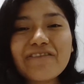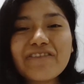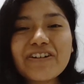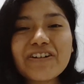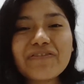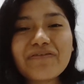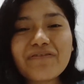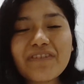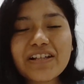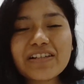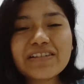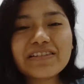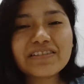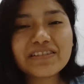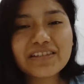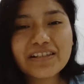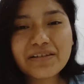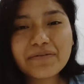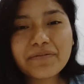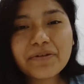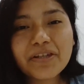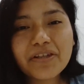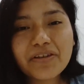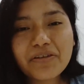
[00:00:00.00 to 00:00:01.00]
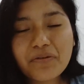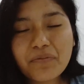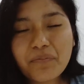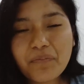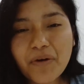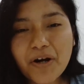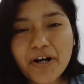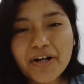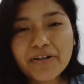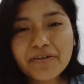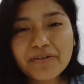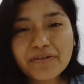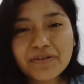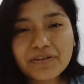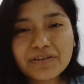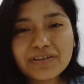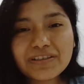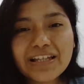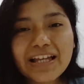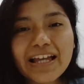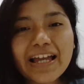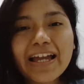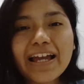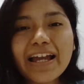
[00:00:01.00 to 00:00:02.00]
with my silver
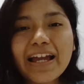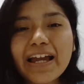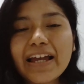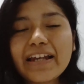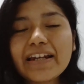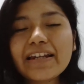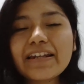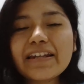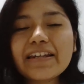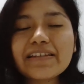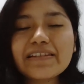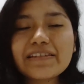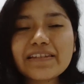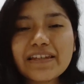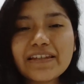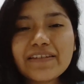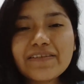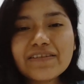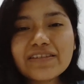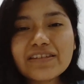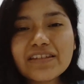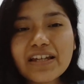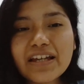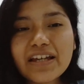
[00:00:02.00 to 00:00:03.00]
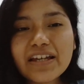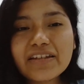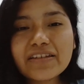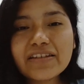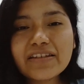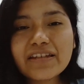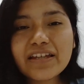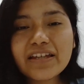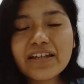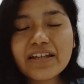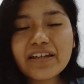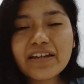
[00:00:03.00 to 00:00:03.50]
nanoparticles, and at the same time,